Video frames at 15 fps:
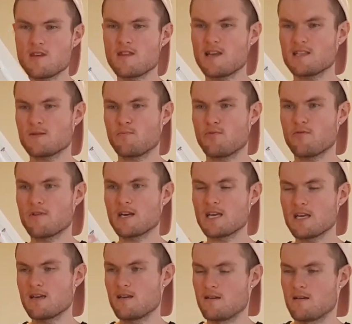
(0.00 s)
That's
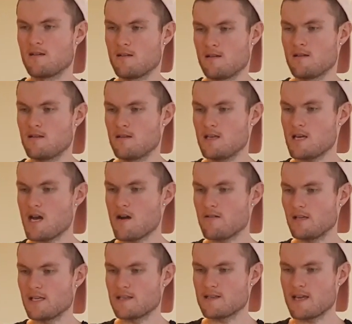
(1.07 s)
pretty, you can't
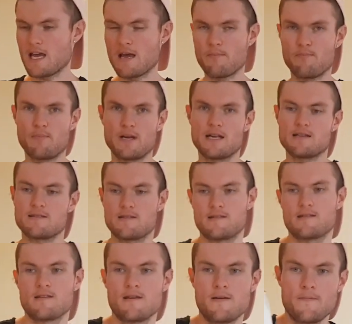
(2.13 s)
really see it, but
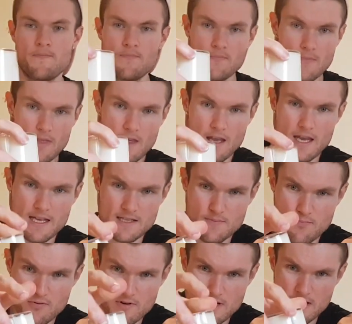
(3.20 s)
it's
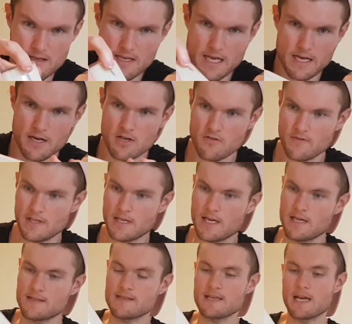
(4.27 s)
pretty, yeah, no, you really
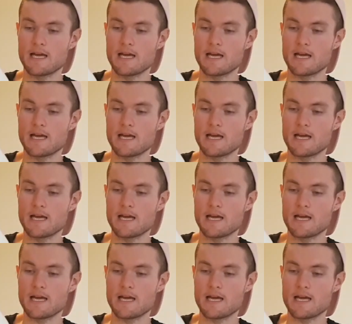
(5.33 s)
can't see